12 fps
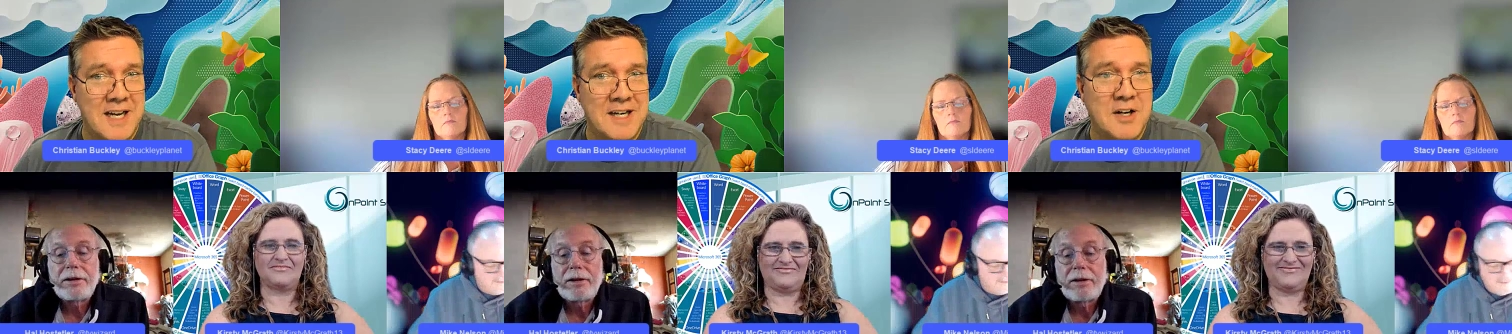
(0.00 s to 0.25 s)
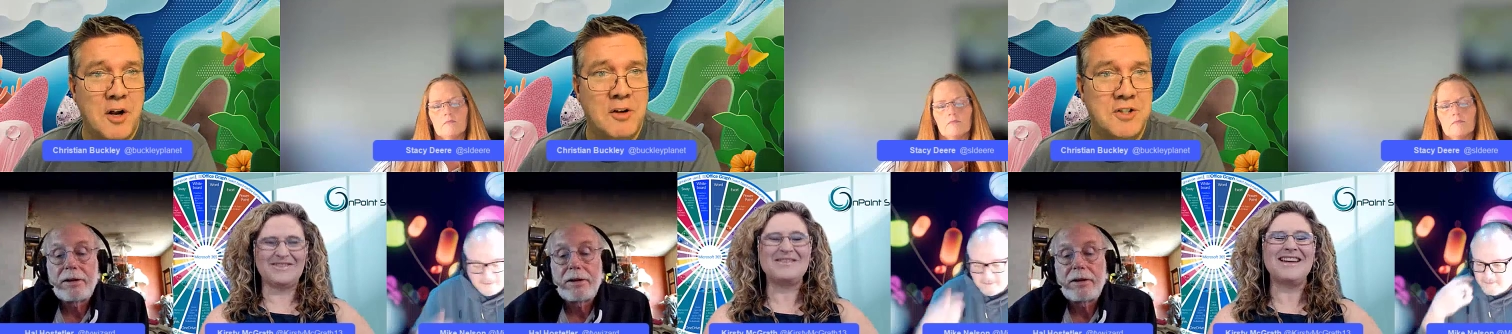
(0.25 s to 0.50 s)
Speaker 1: the
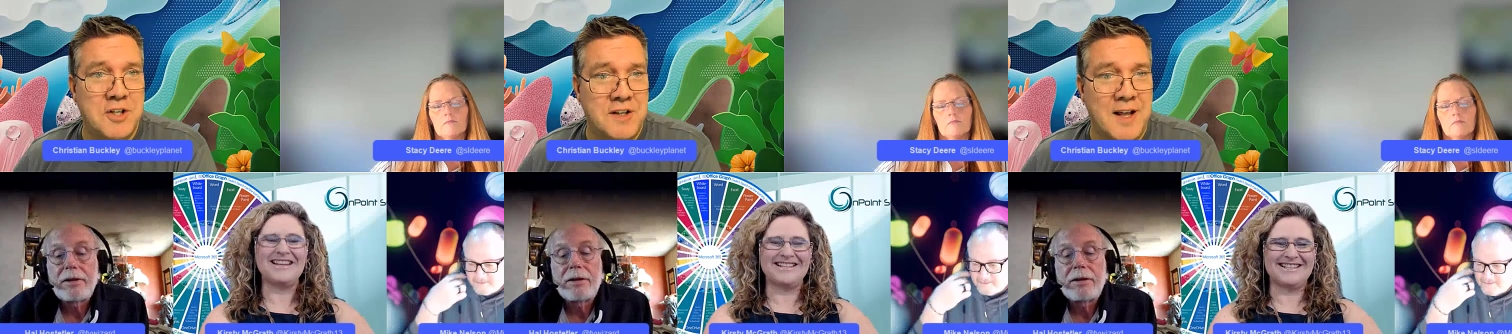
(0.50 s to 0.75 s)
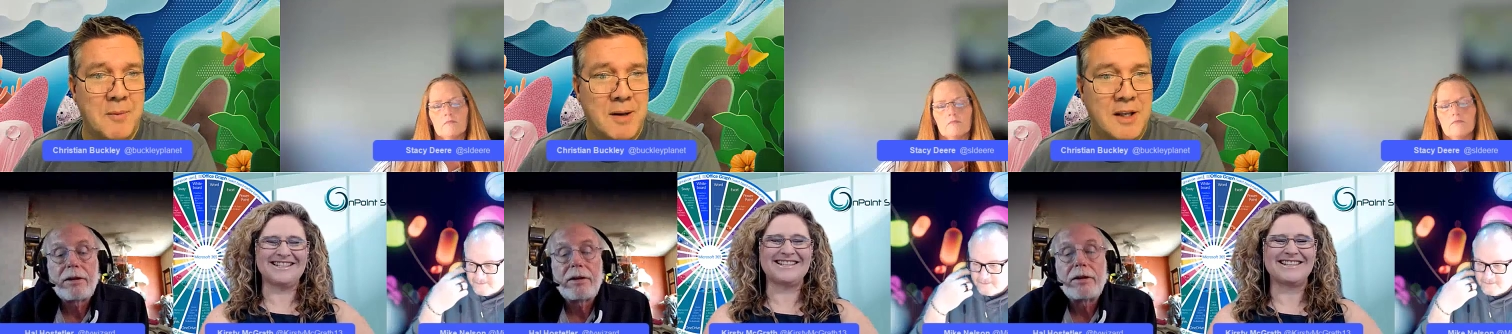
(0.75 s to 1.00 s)
technology
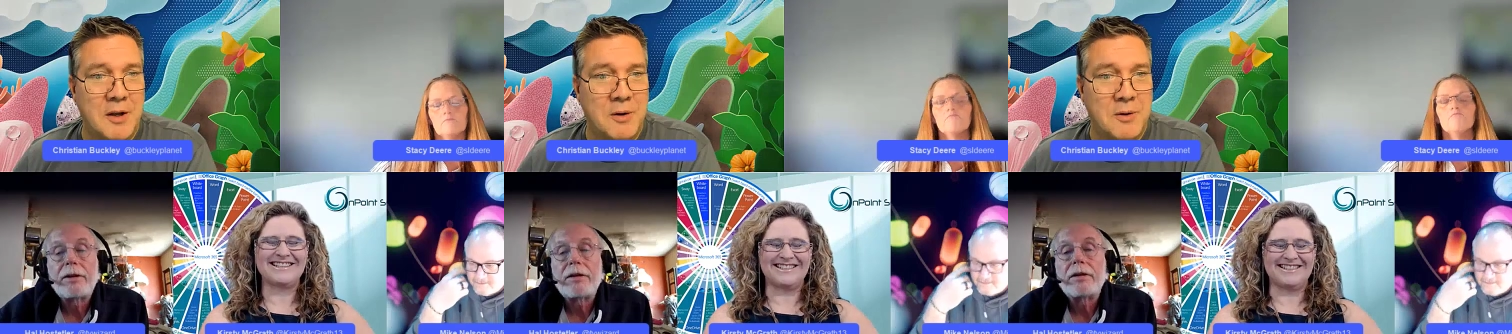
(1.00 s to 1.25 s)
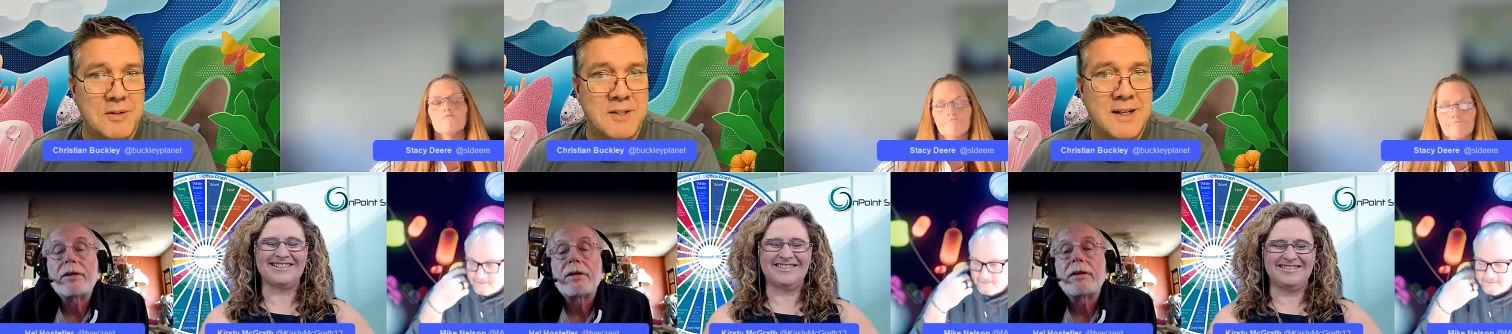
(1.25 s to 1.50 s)
yes. that we
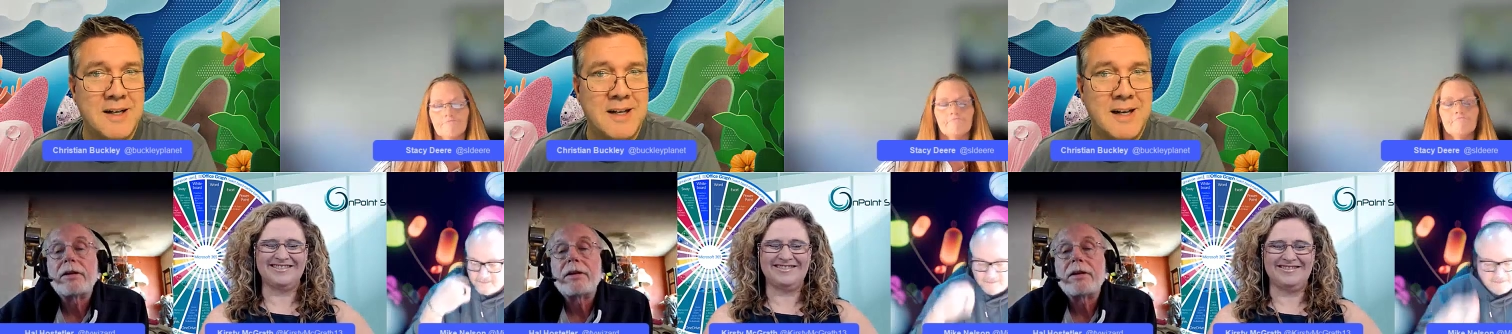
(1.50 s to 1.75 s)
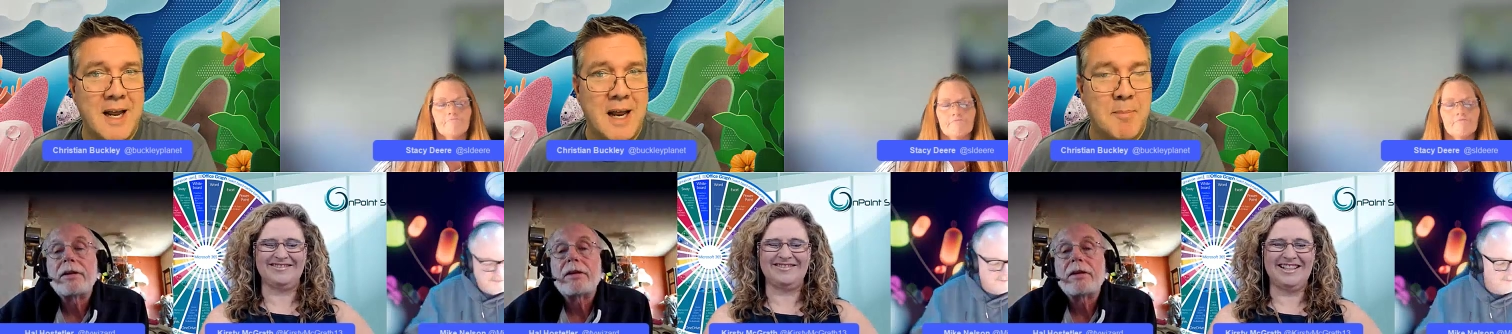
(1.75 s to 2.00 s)
use.
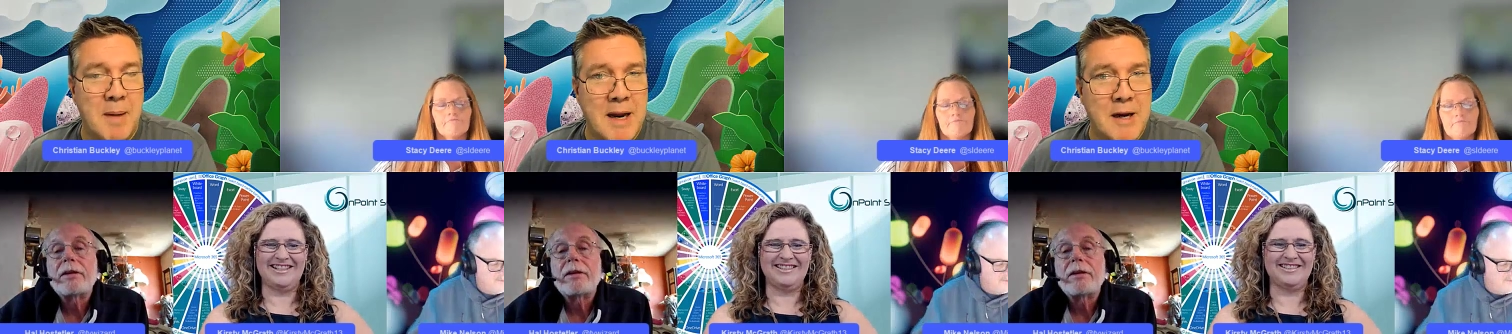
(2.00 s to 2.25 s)
And yes.